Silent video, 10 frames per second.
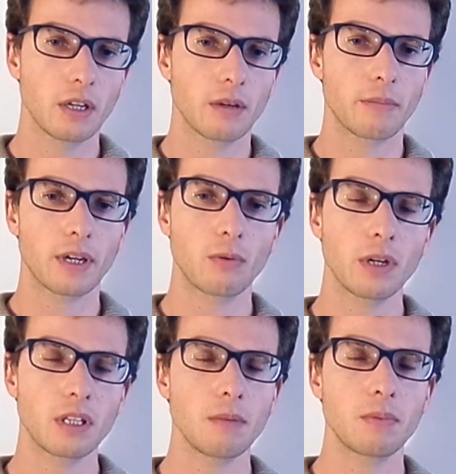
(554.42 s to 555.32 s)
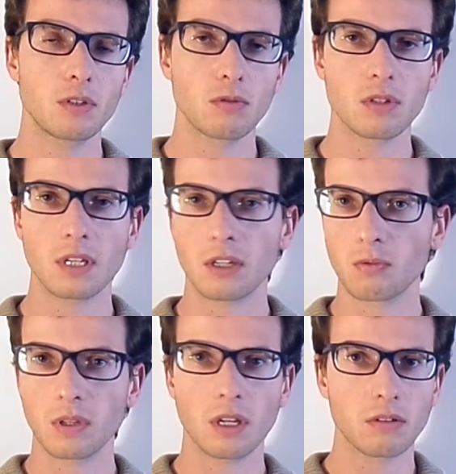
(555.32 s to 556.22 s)
my quick tip is to start
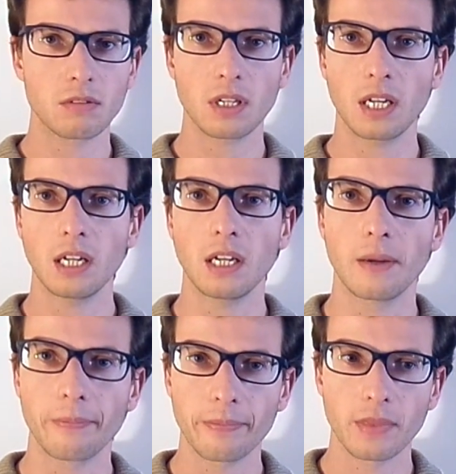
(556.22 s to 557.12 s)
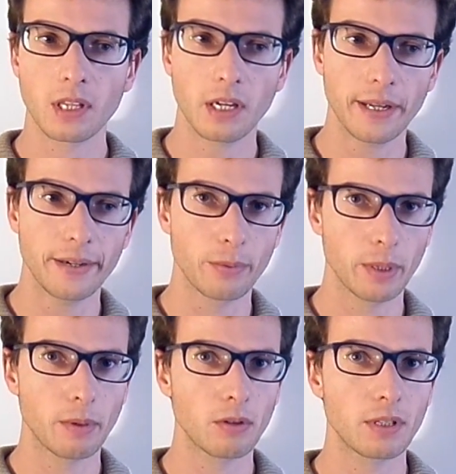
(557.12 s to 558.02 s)
without any
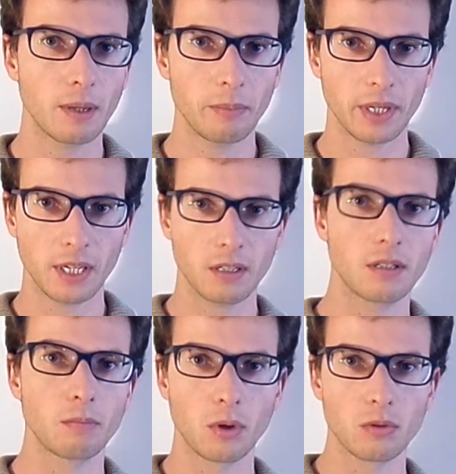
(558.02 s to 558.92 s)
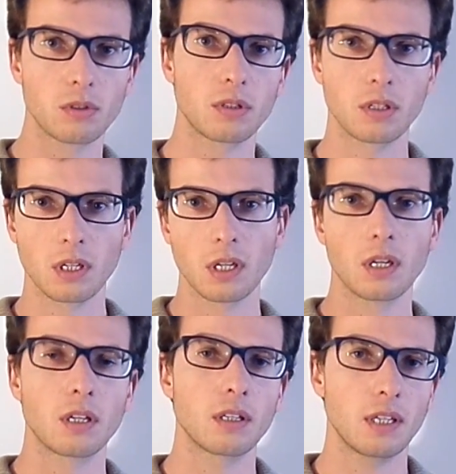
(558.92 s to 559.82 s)
rebound damping in the both
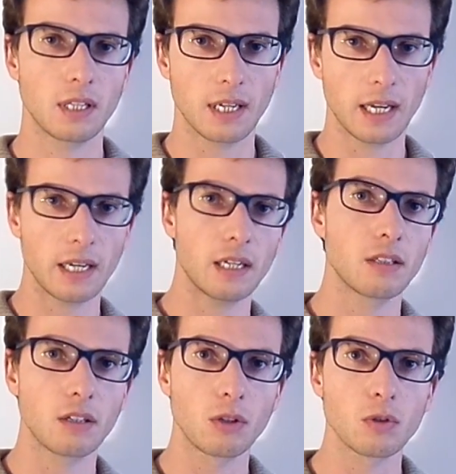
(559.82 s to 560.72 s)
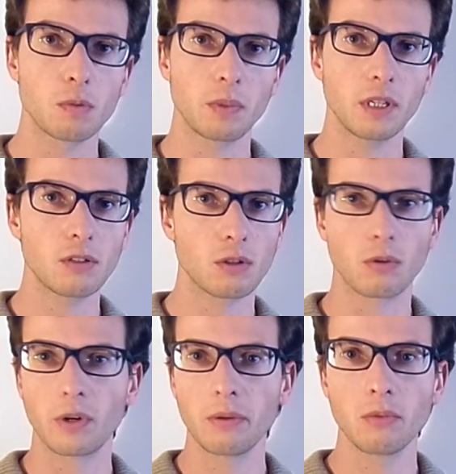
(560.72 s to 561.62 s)
in the high and the low speed. So
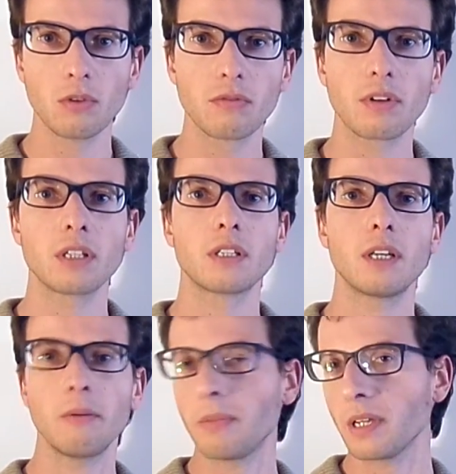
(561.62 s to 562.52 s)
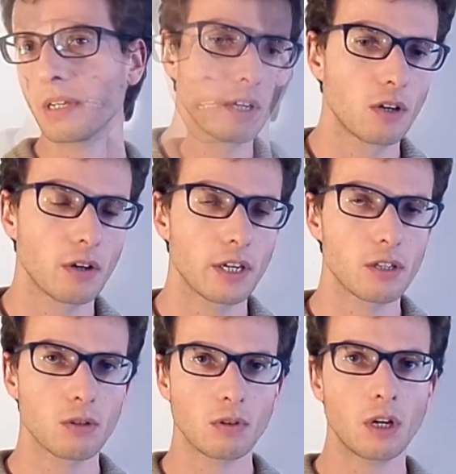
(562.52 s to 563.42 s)
remove all the damping. Okay,
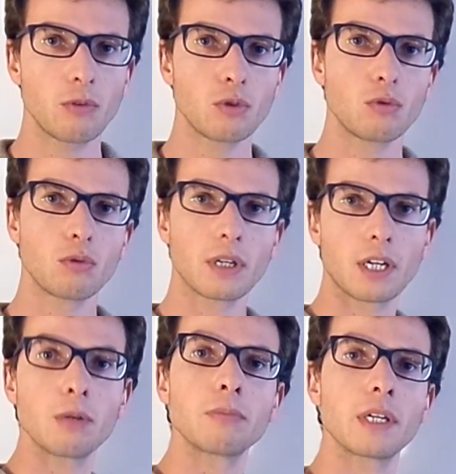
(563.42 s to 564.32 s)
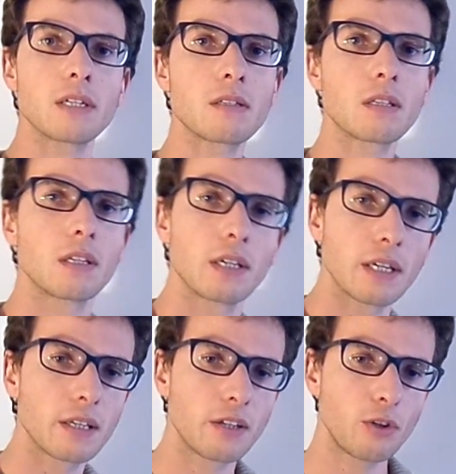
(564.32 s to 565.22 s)
so now you do the curve test
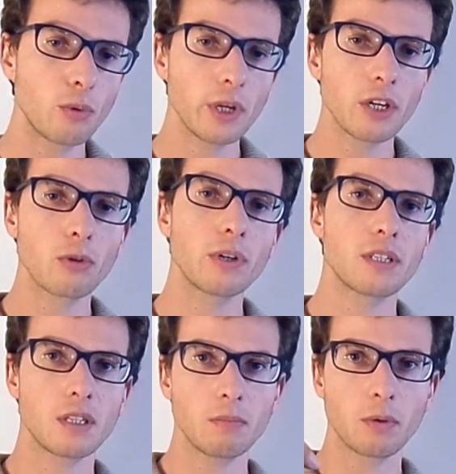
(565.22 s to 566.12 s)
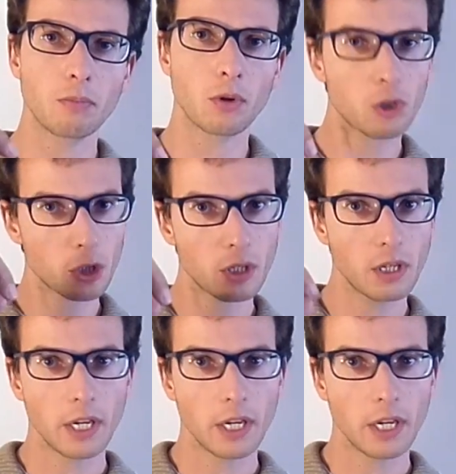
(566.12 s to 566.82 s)
and you increase in proportion